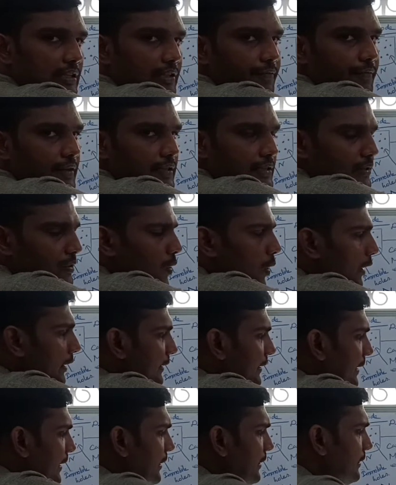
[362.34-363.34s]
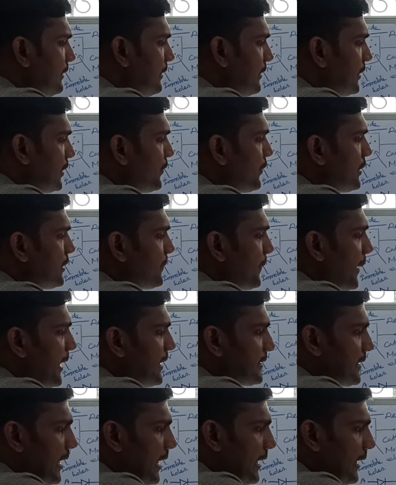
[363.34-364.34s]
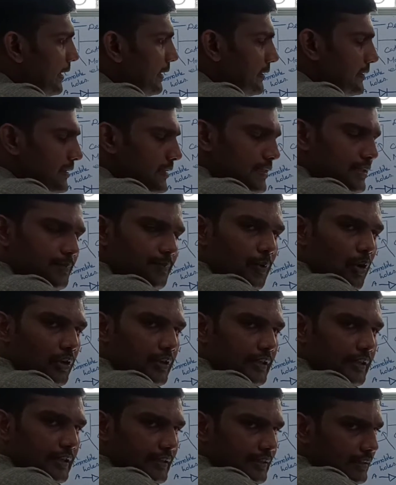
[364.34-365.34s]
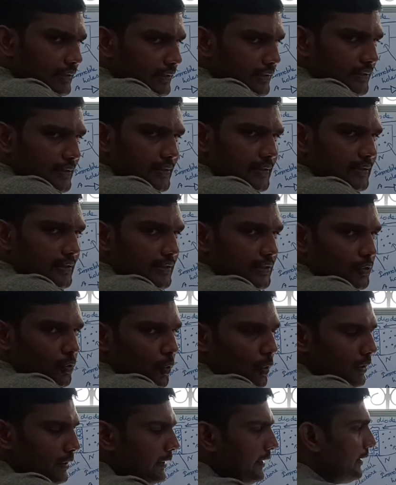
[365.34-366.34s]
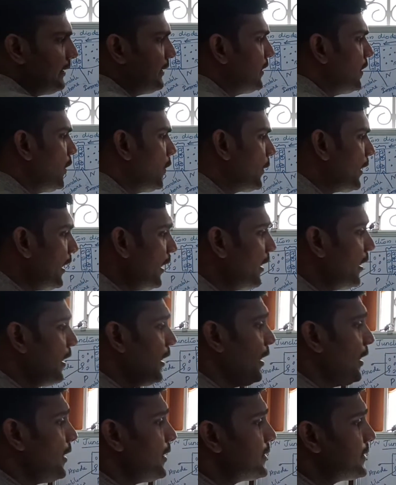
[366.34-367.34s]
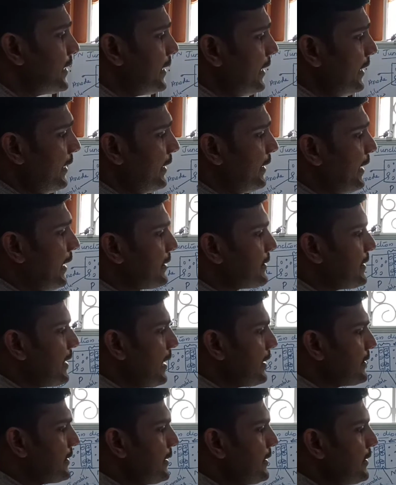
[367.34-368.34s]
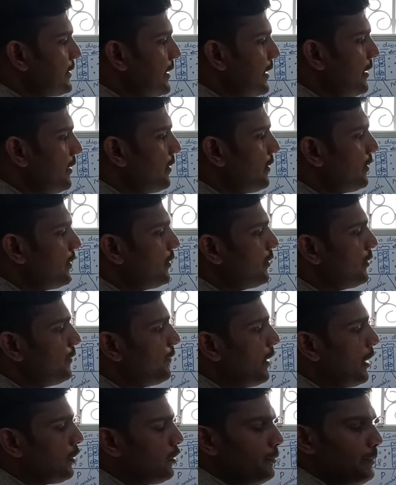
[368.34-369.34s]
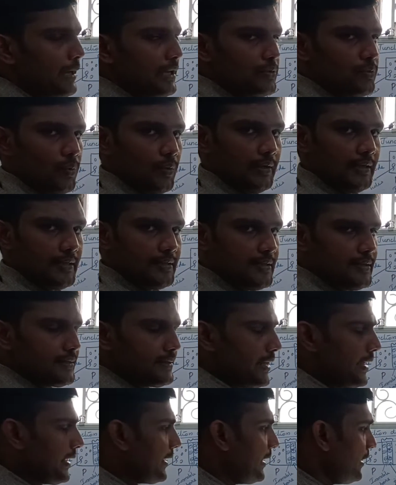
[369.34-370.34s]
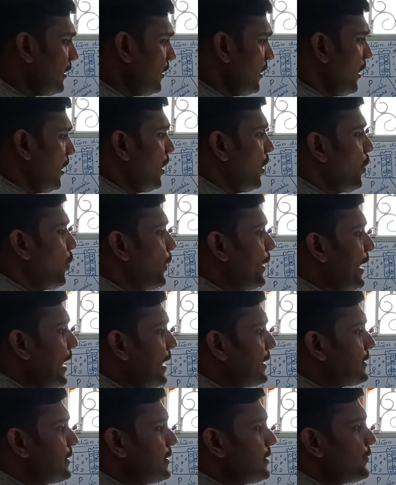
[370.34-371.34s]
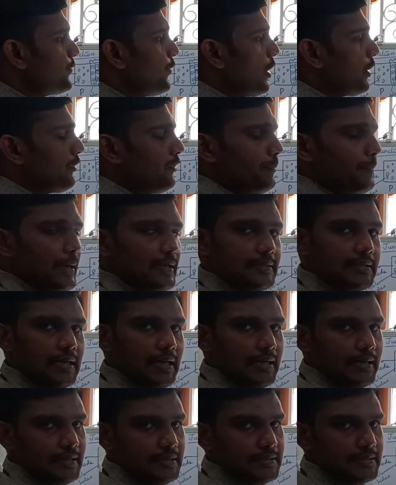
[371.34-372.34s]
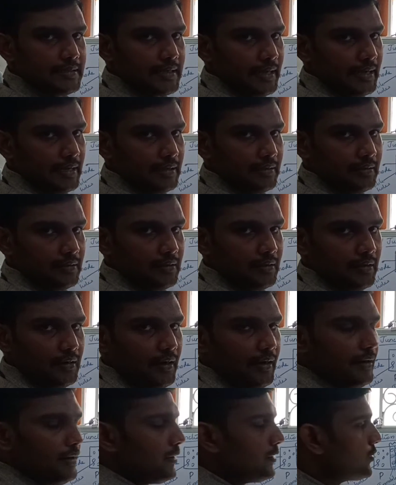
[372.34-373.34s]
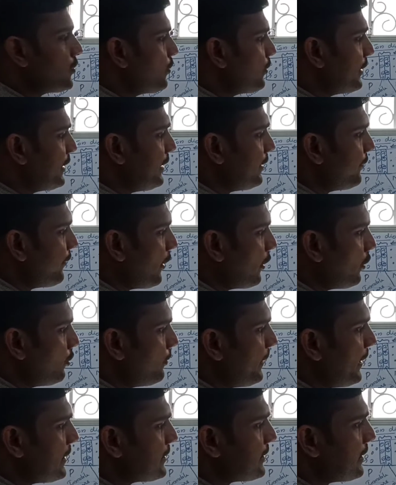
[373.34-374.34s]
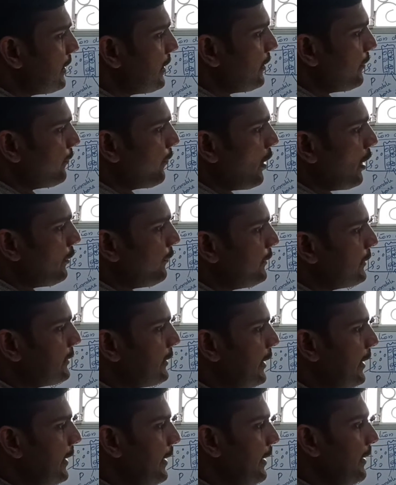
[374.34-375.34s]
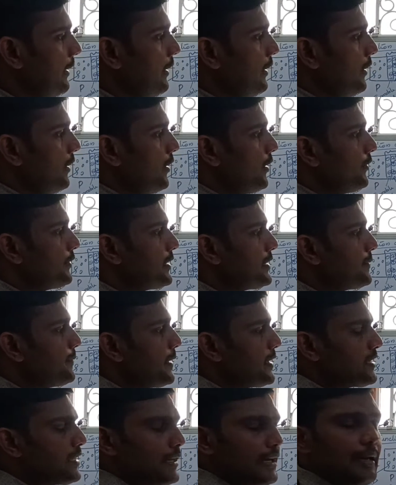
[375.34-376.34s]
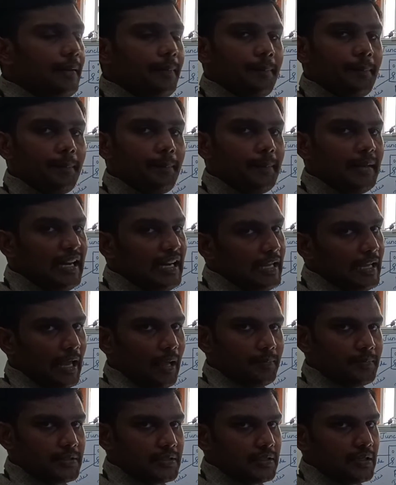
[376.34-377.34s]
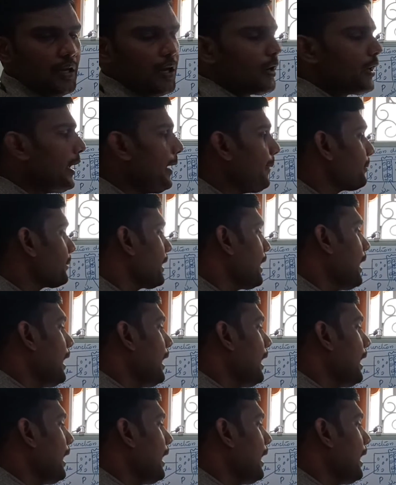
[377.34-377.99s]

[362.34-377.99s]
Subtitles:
in the first quadrant, reverse bias characteristics plotted in the third quadrant. Okay. See, in x-axis here forward bias voltage is taken, y-axis forward bias current is taken. Right. So here forward bias current, which is measured in milliamps. Okay.